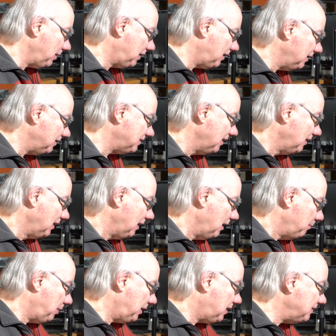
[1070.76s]
because
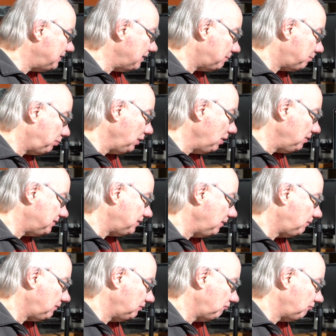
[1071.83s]
because it's
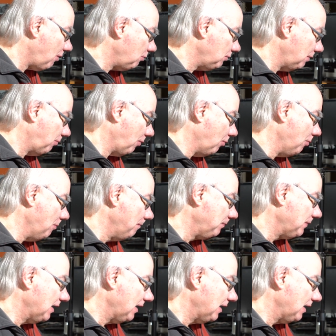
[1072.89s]
Bluetooth controllable.